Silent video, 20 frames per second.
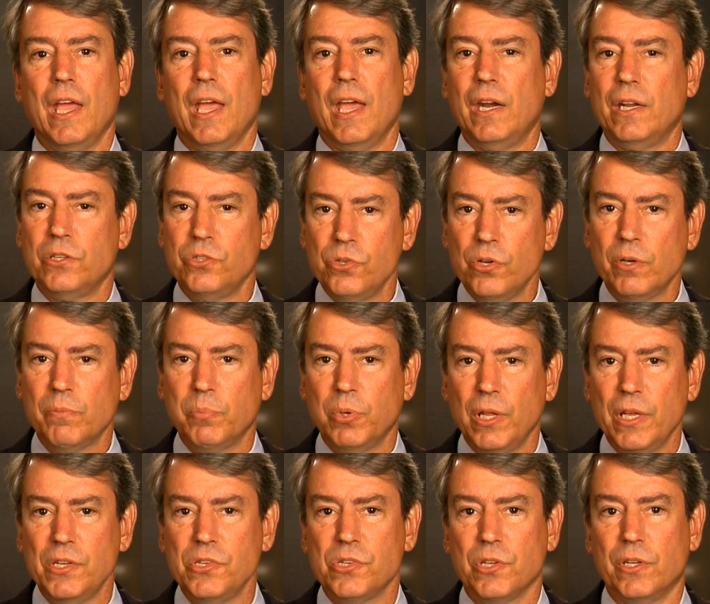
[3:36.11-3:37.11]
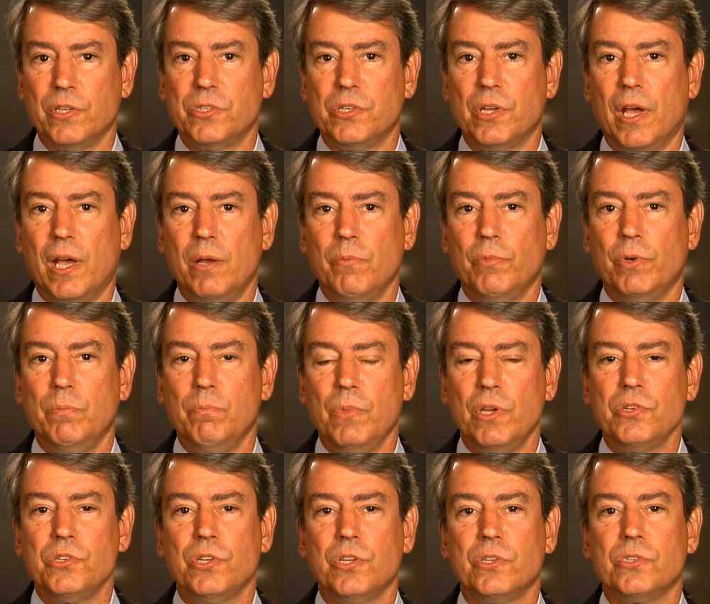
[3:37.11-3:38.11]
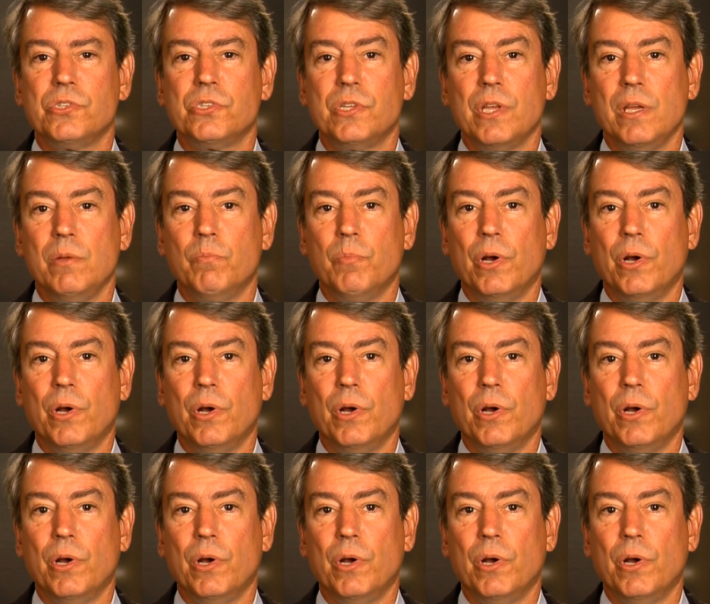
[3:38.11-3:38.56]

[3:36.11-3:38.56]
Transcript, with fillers: and it took place at a time when Michigan's state